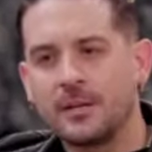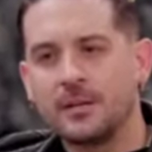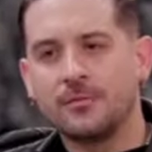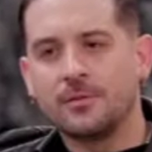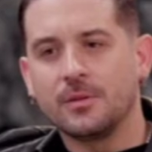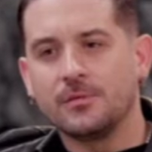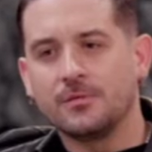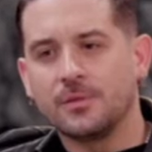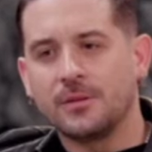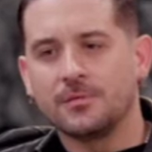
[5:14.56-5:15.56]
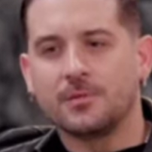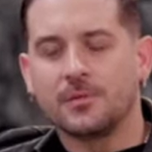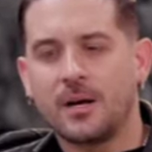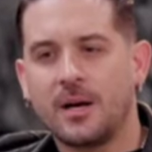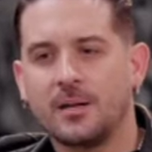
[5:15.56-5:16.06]
level of of
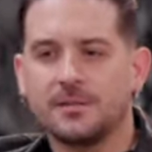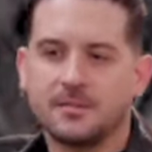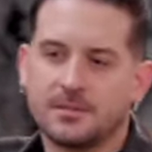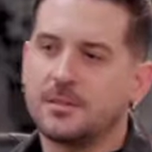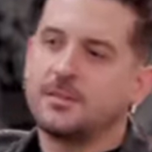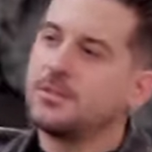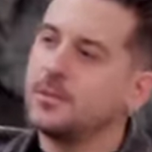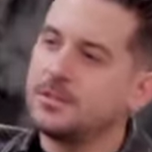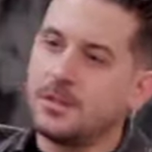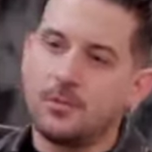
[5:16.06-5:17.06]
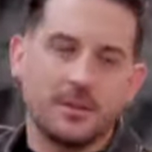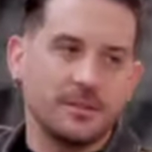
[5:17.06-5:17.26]
grind and just like twisting a wet